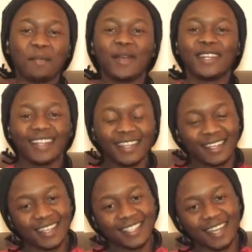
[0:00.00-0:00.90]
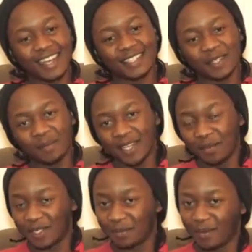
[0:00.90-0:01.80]
Yeah, but in any case, I said my name
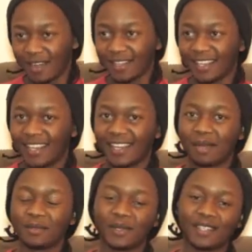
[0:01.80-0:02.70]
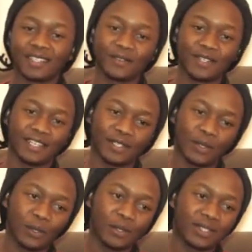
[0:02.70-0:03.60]
is Mike and I'm 27 years
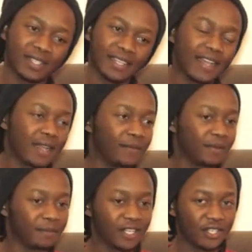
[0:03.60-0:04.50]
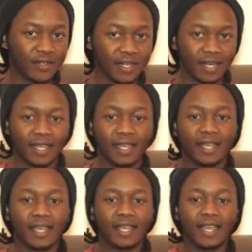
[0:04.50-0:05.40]
old and I come from Nigeria.
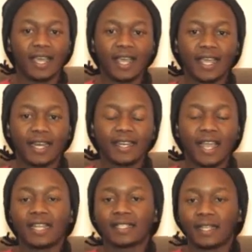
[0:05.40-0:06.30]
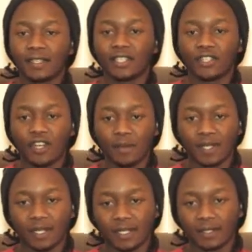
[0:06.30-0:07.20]
And yeah, I studied in
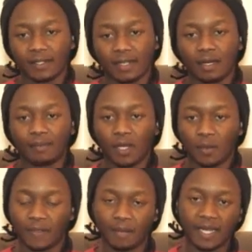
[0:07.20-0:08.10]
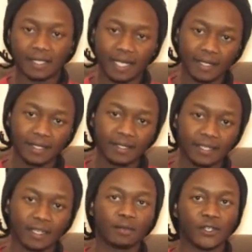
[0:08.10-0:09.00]
Germany and I'm done with my studies
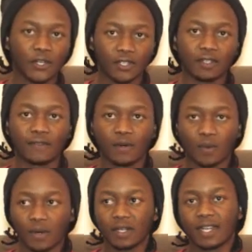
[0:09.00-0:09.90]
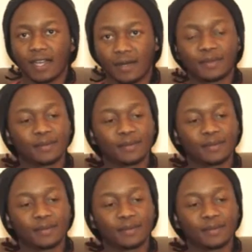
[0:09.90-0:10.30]
and I'm searching for work now.